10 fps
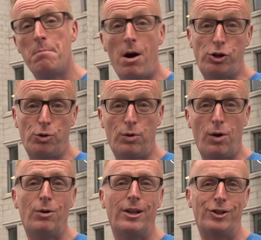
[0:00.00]
Marshall
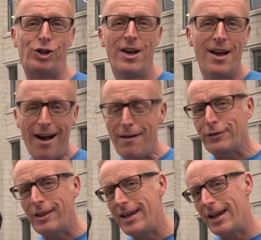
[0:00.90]
College.
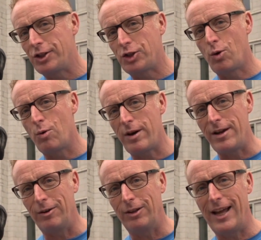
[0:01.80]
After the
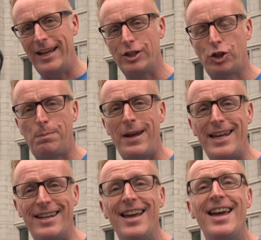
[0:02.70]
Escorial in
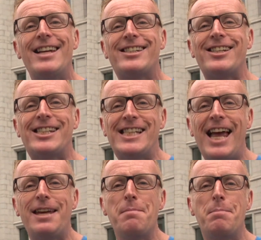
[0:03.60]
Spain, it's the
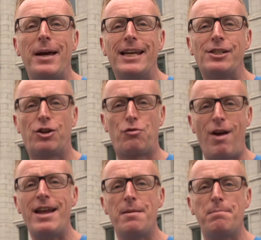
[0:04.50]
second biggest
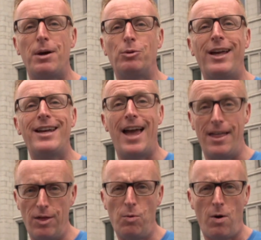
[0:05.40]
granite building
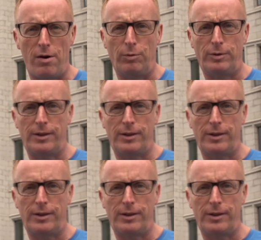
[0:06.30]
in the world.